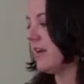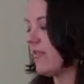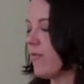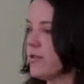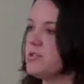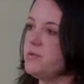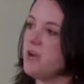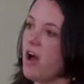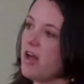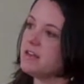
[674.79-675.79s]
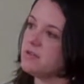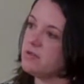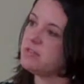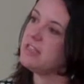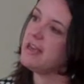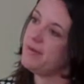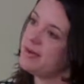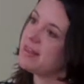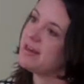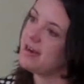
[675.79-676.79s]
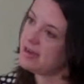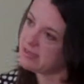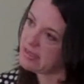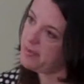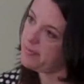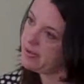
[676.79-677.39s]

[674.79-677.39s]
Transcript: therefore do not associate with a gossip."